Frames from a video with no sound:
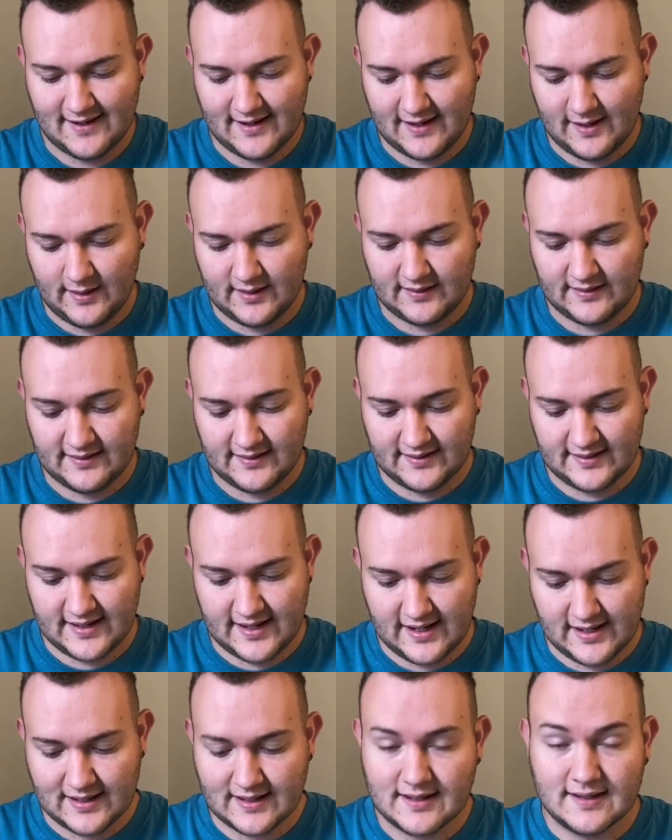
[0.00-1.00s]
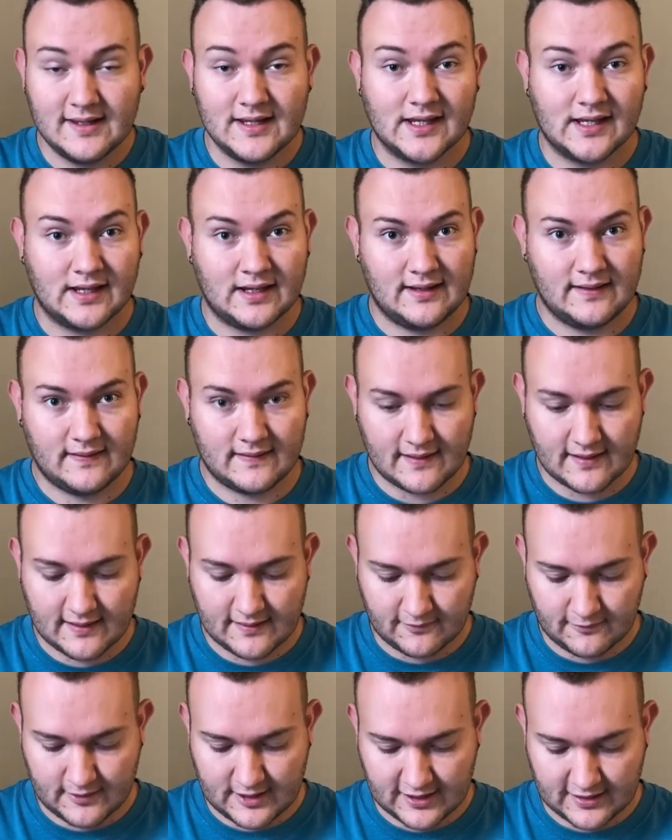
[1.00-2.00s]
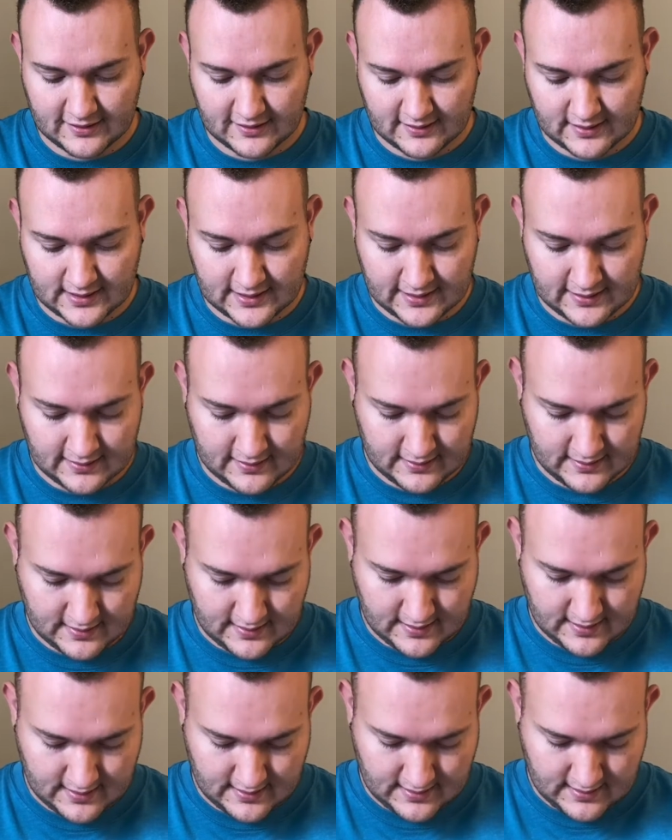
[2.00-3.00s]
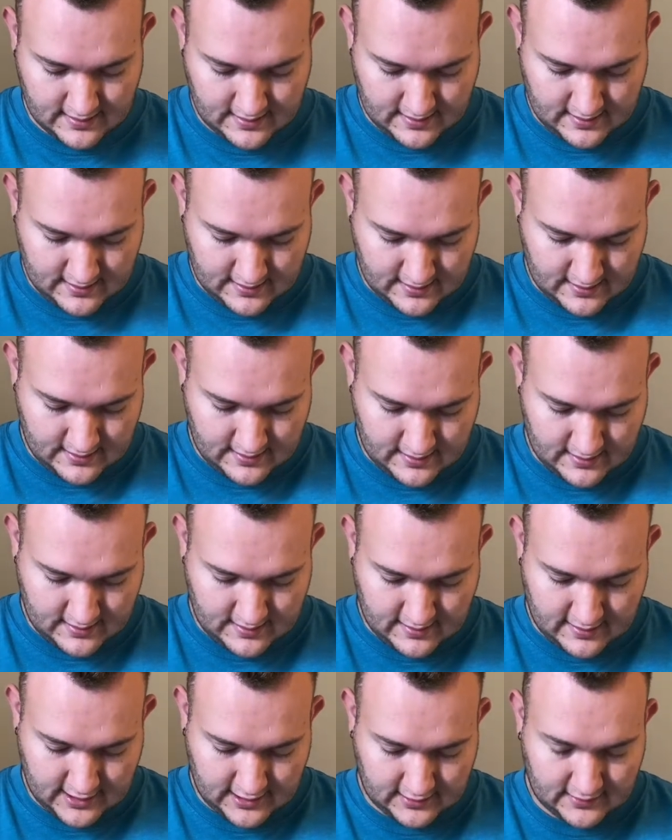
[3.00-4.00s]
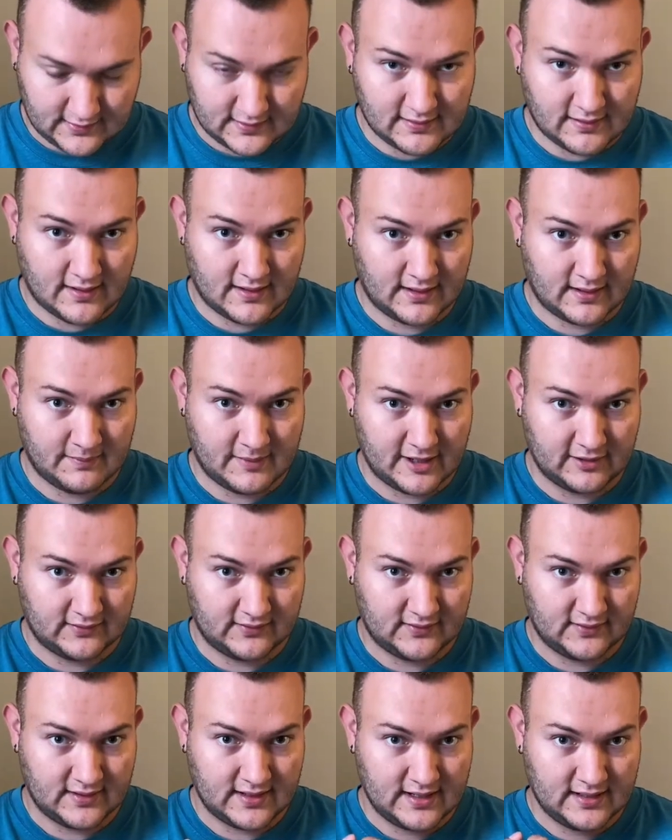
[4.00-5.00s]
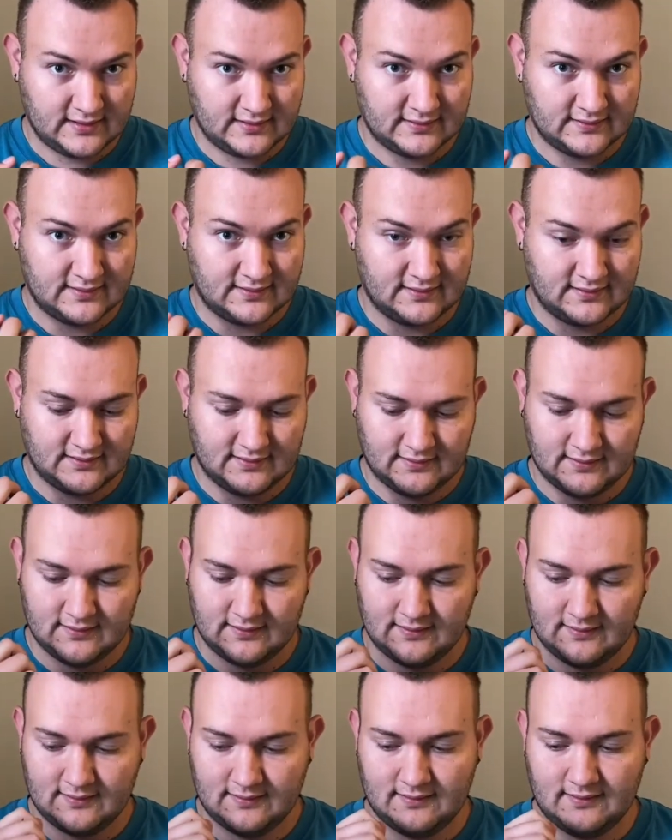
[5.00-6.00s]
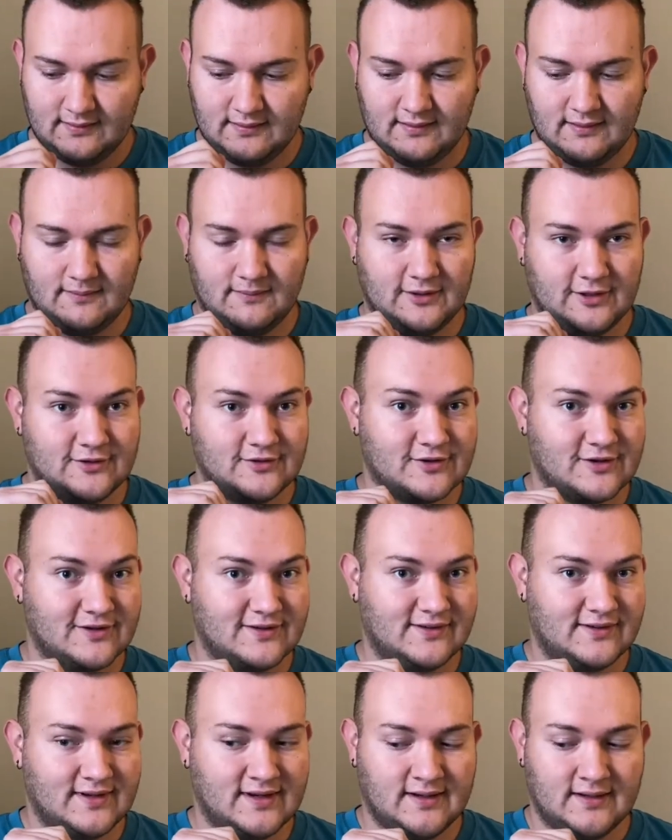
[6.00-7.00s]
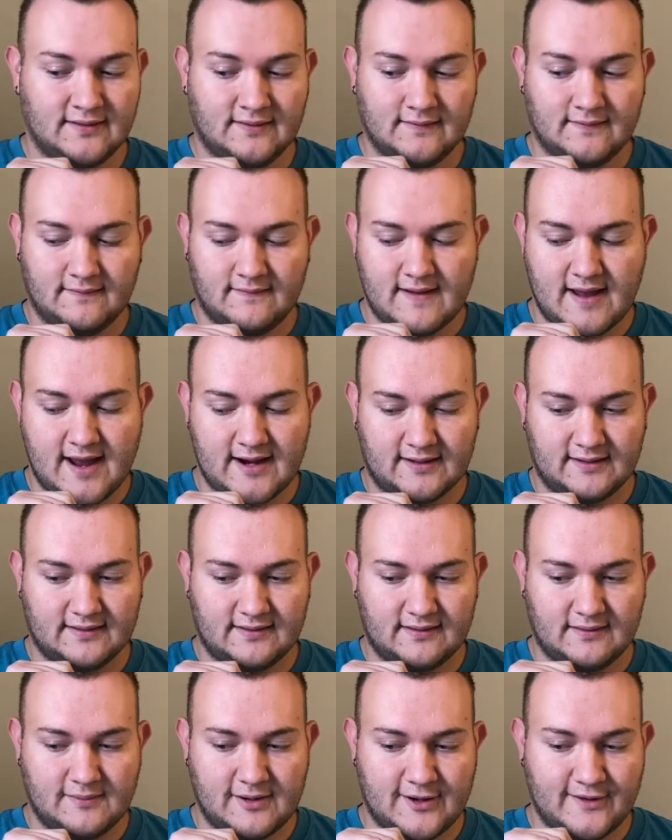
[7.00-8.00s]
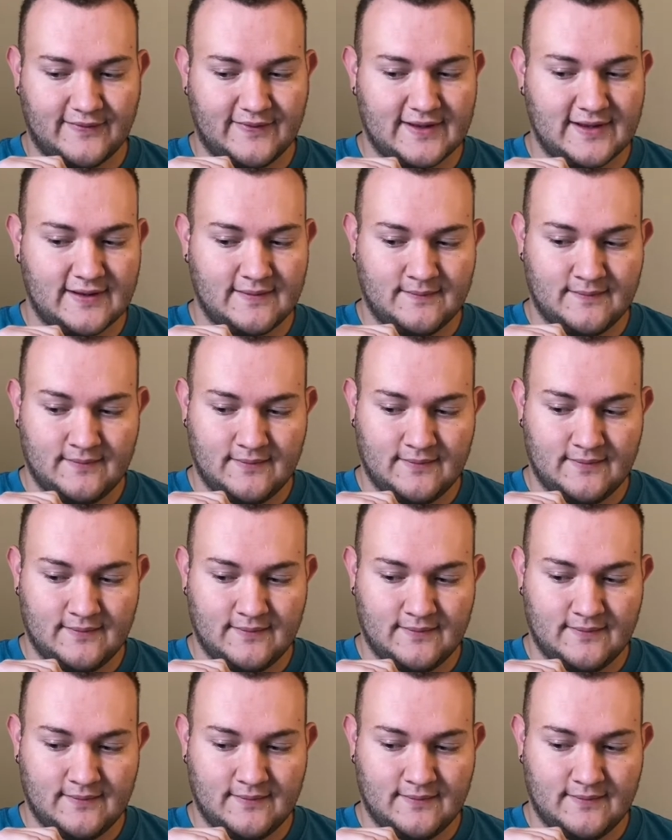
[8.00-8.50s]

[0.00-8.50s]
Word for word: and today I thought we could uh, talk about snakes, some interesting facts about them.